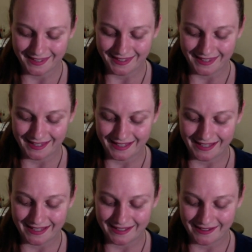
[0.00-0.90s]

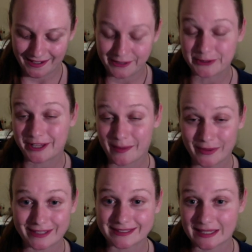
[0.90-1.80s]
don't know how
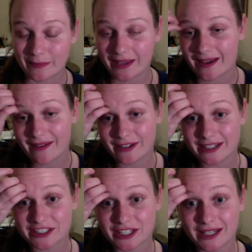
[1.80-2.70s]
big it's going to be. I haven't
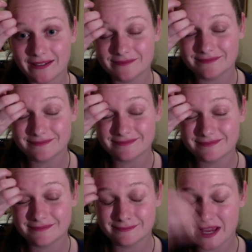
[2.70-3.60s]
actually
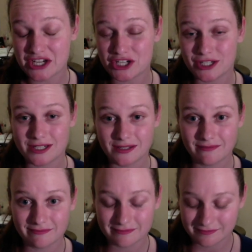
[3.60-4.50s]
measured
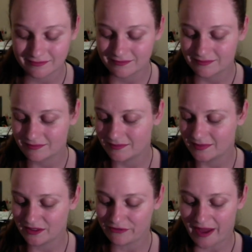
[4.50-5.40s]

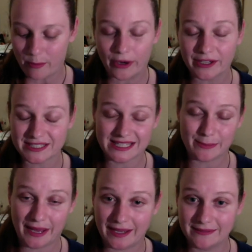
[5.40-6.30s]
the fabric to the
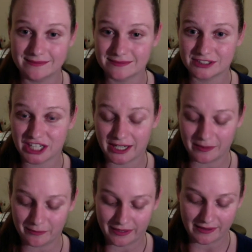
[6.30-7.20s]
part
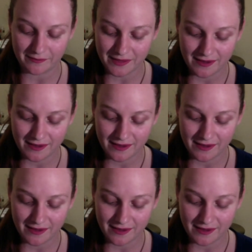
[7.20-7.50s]
chart, but